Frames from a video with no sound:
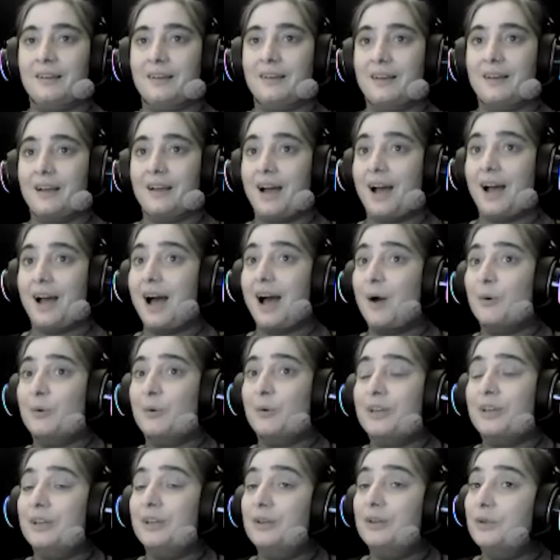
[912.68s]
How
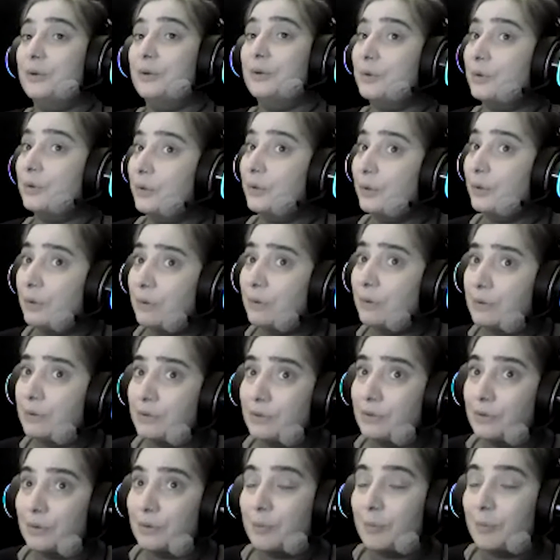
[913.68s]
can you
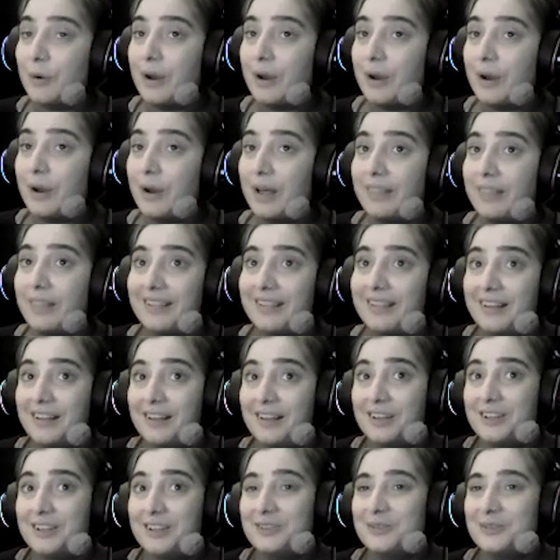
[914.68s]
use your breath
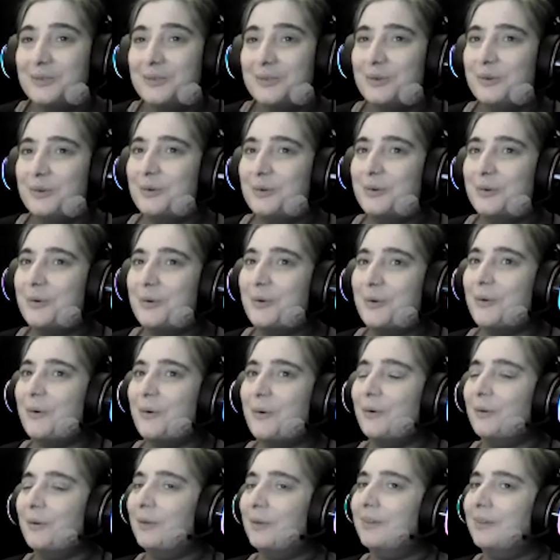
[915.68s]
to
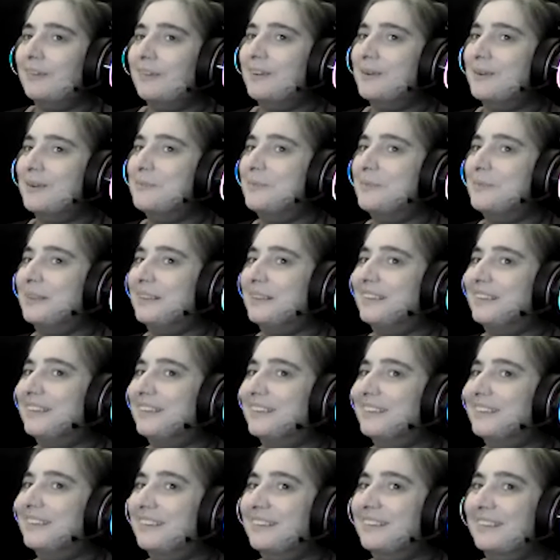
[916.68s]
roll a bit
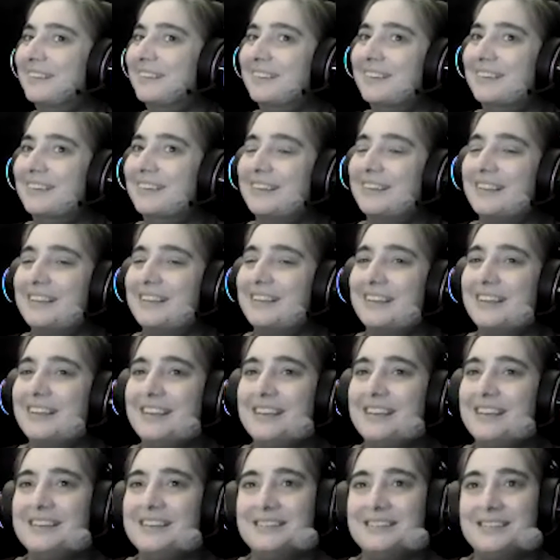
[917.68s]

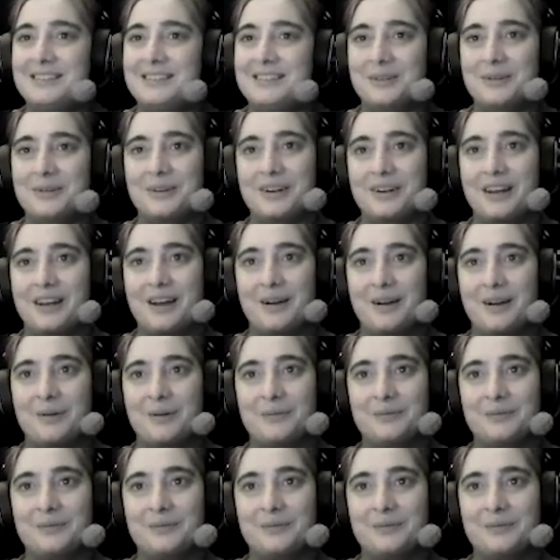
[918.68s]
easier now?